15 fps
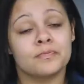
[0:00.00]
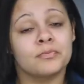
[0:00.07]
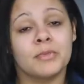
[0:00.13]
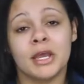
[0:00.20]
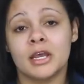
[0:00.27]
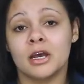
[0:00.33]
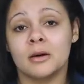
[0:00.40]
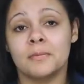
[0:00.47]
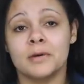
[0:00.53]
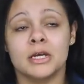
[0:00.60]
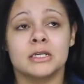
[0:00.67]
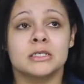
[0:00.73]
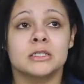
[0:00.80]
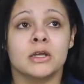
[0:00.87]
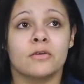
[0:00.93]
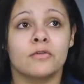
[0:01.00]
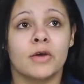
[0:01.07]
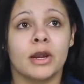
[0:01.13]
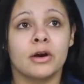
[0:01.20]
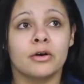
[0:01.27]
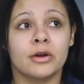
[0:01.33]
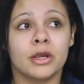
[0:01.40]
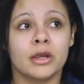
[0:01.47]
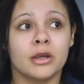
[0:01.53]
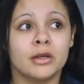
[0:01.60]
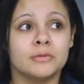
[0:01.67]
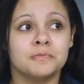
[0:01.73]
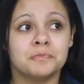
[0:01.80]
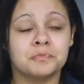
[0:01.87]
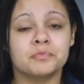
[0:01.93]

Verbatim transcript: makeup is a very